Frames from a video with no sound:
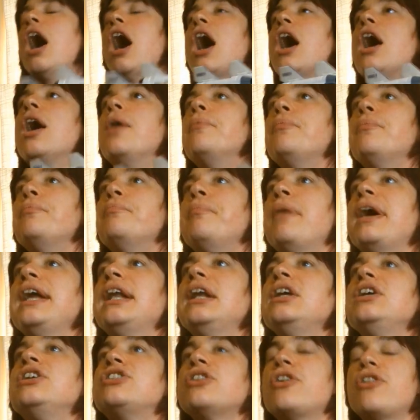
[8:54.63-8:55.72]
Uh,
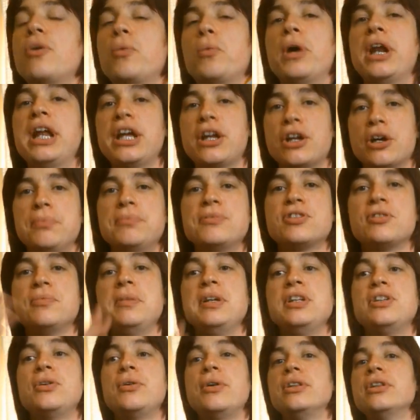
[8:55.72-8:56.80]
mainly so that when it comes to me
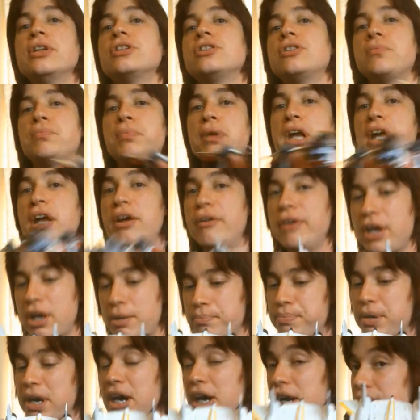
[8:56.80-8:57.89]
doing the Superion
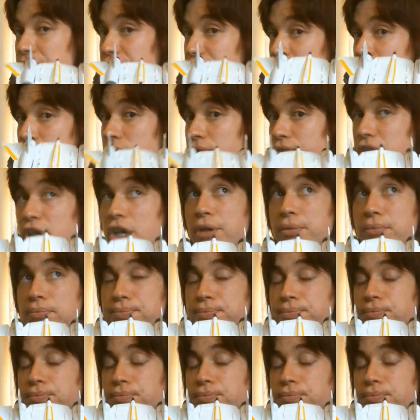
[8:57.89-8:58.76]
part of this review,